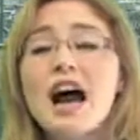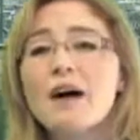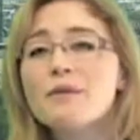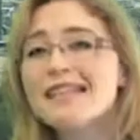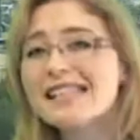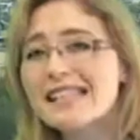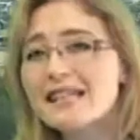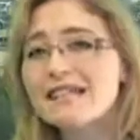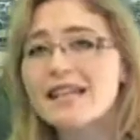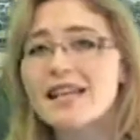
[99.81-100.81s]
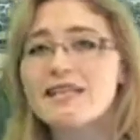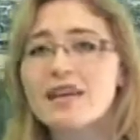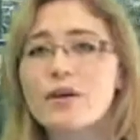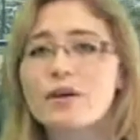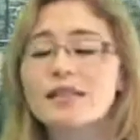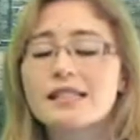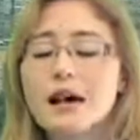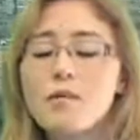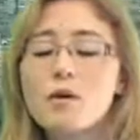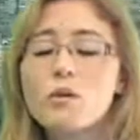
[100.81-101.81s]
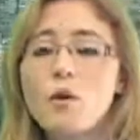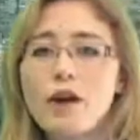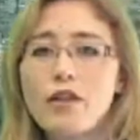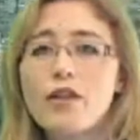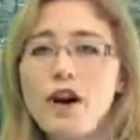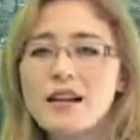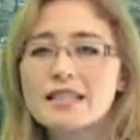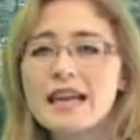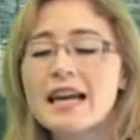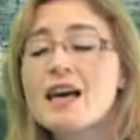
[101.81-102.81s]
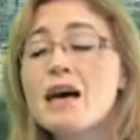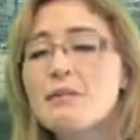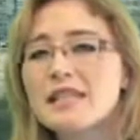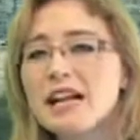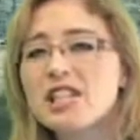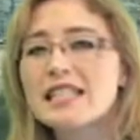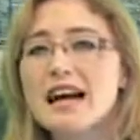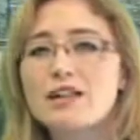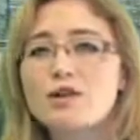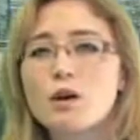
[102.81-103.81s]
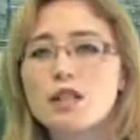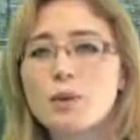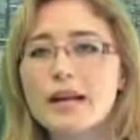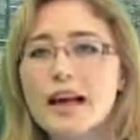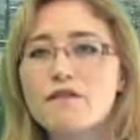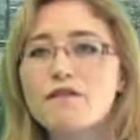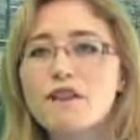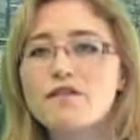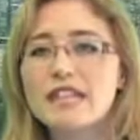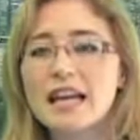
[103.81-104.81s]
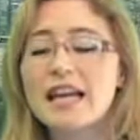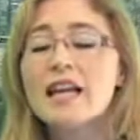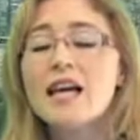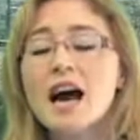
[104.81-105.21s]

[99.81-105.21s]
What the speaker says: And we still see us going sub 130, potentially down to 128.50,